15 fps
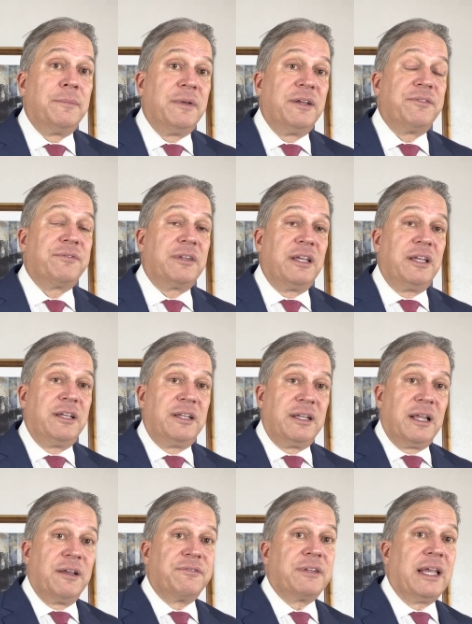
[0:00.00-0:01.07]
if
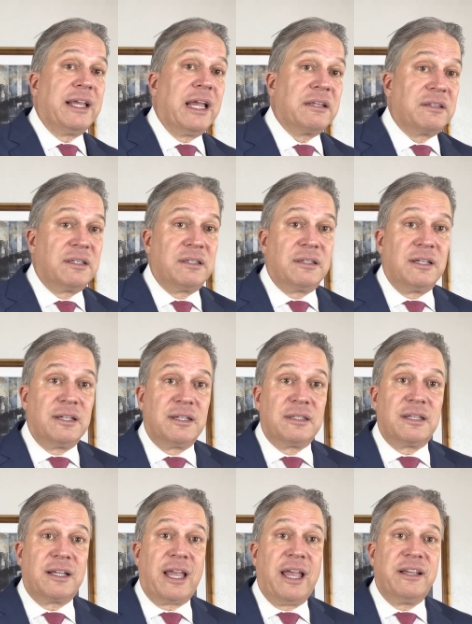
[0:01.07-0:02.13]
they get the
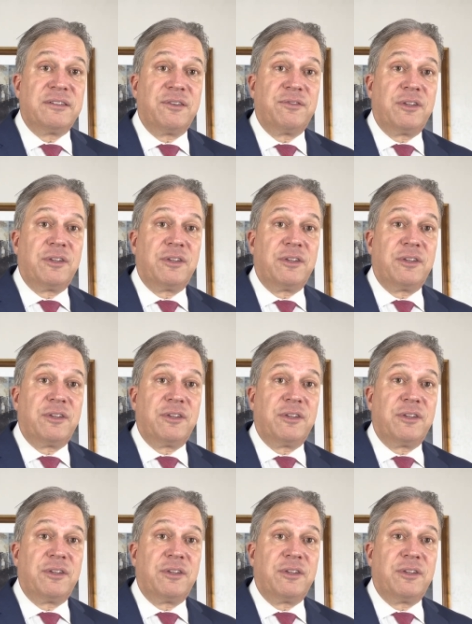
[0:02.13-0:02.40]
case, if